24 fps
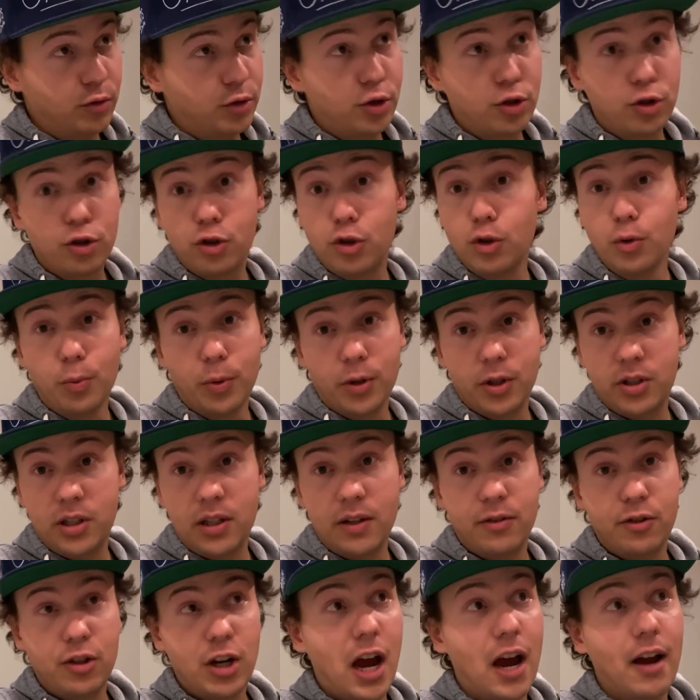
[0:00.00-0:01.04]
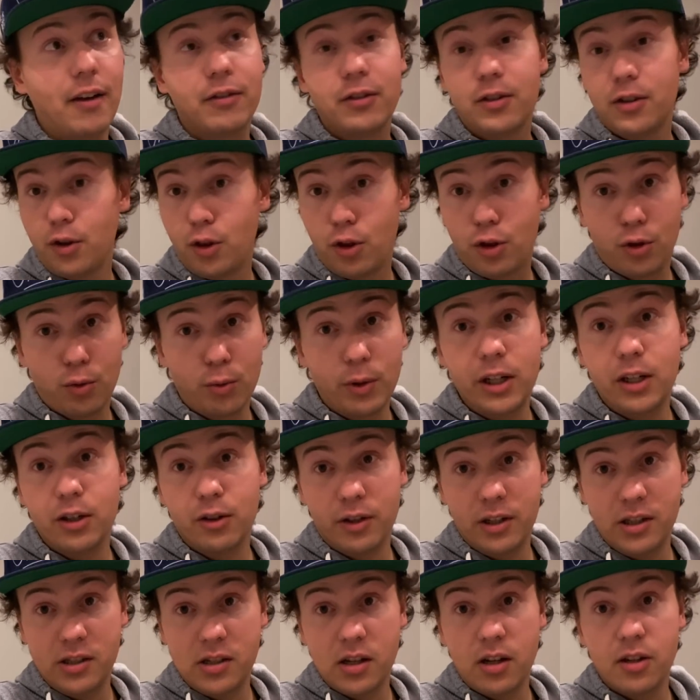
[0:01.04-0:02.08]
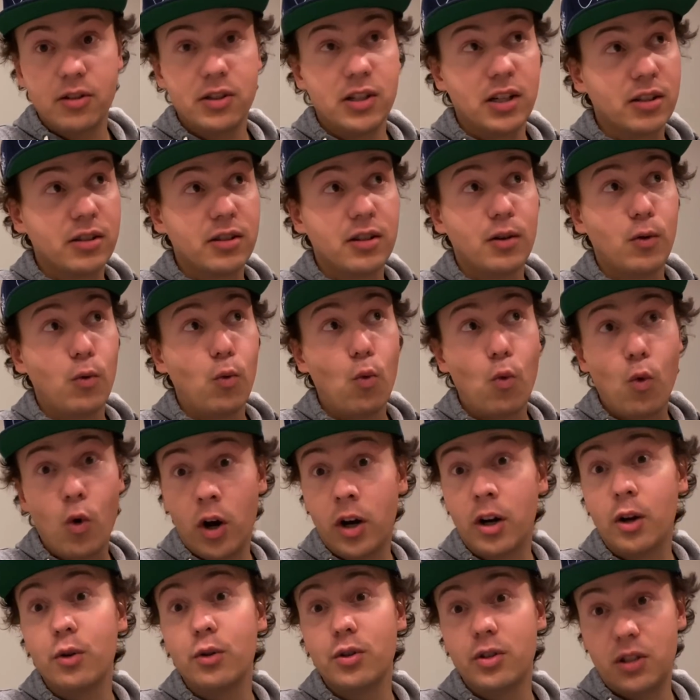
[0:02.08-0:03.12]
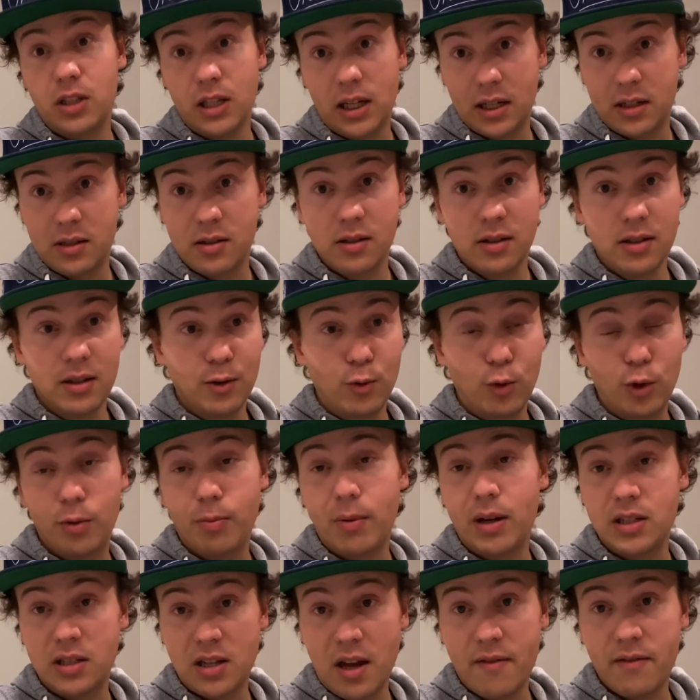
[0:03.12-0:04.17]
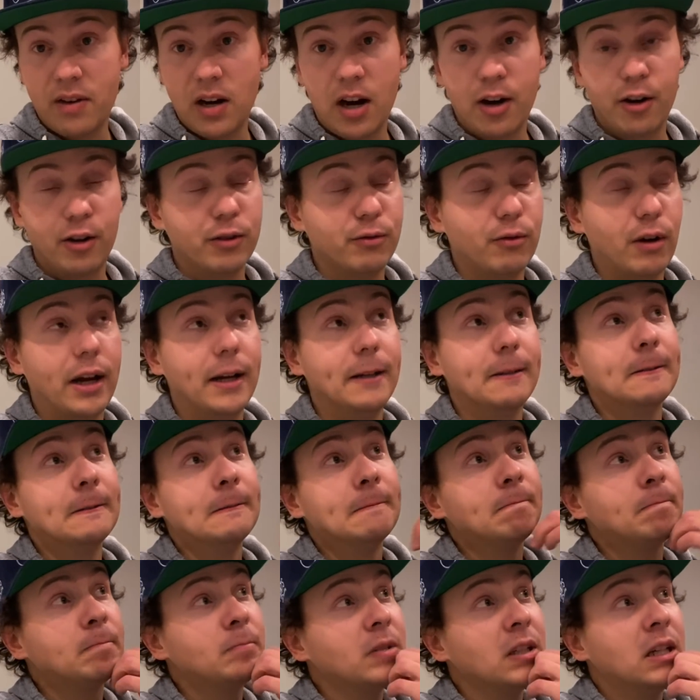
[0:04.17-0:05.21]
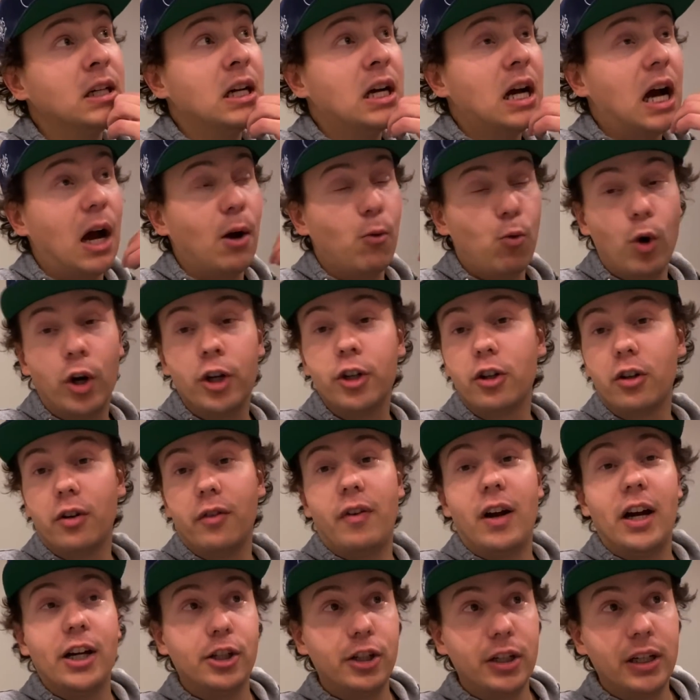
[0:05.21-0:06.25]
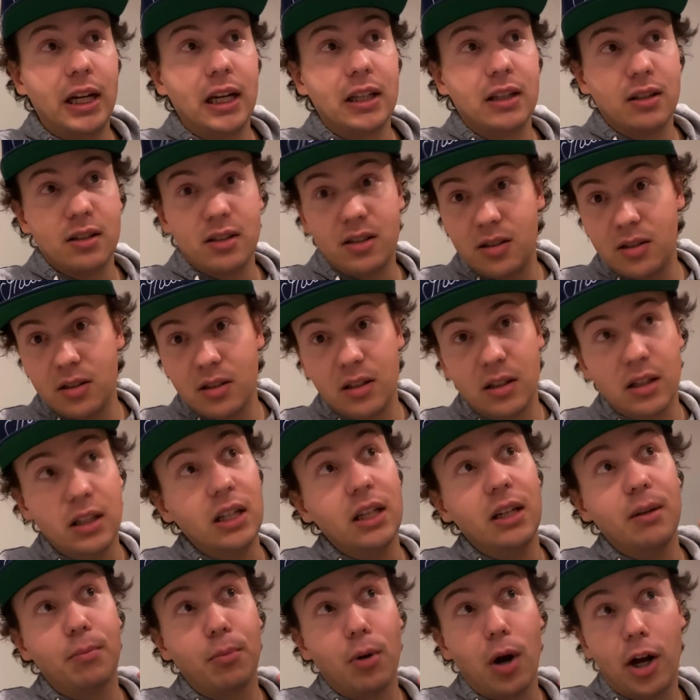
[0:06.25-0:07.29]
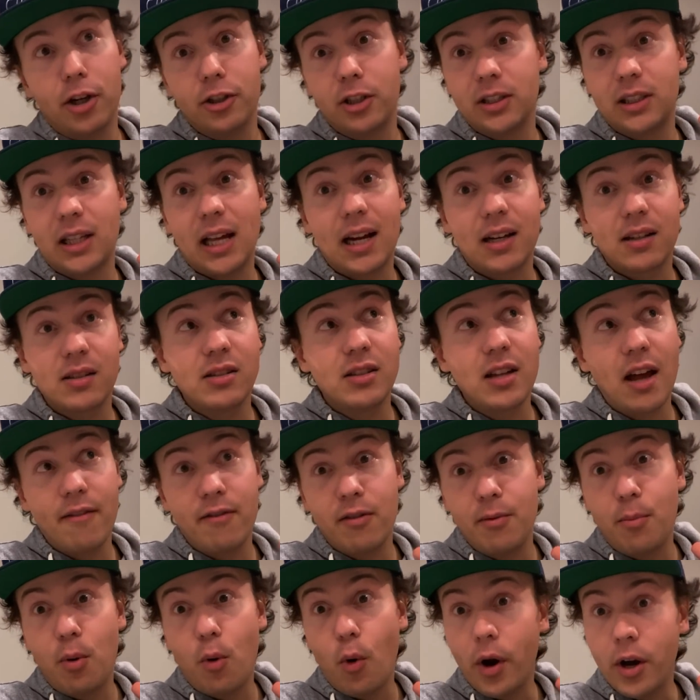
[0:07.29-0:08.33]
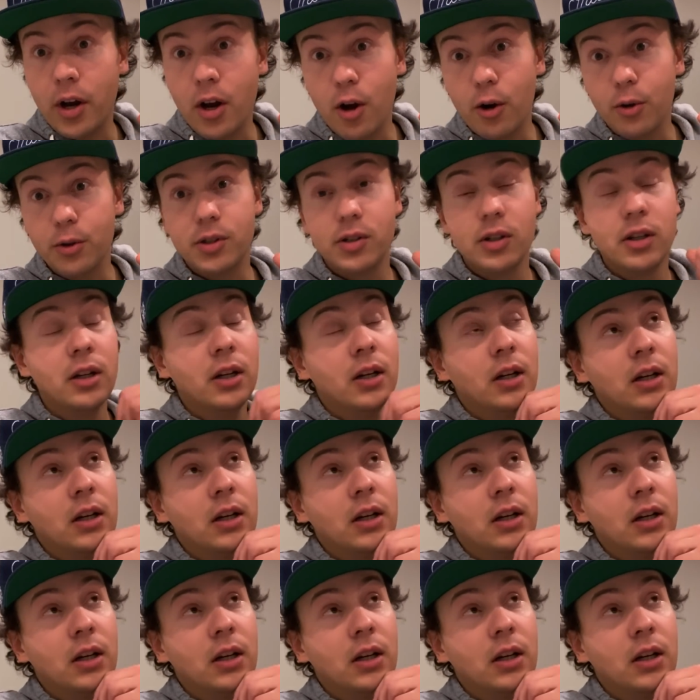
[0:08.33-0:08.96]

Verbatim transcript: super stiff shaft, three degrees Celsius, 106 with my seven iron, right? I wonder if I should get this, the Project X 7.0s